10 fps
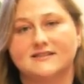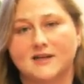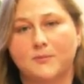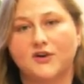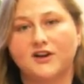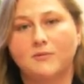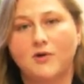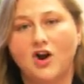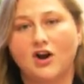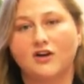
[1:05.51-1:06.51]
separate
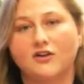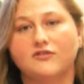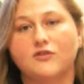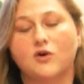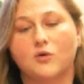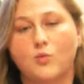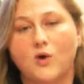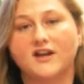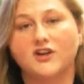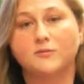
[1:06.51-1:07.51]
and apart for a
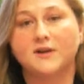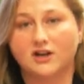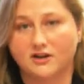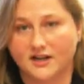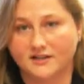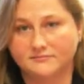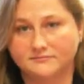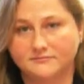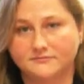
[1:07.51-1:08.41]
1-year period,